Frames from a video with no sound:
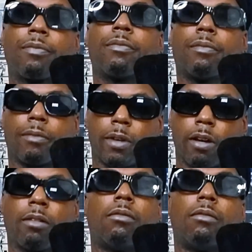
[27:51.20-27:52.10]
yep,
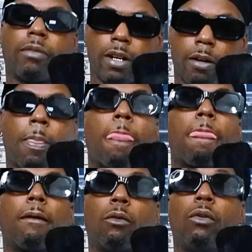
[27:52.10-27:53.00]
yep.
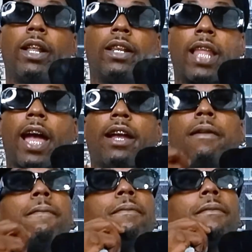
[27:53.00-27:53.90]
When, like,
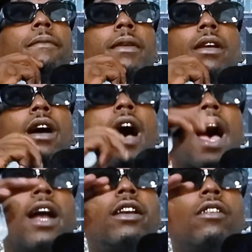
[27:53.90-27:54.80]
I
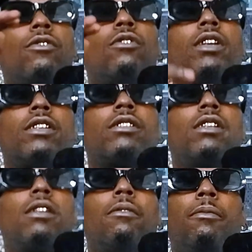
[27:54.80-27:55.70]
give you this,
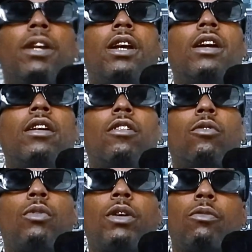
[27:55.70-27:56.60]
me and him, we
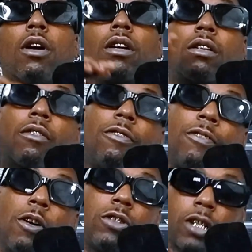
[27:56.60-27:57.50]
worked 4
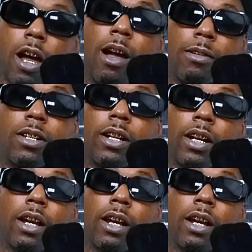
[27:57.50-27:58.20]
jobs together.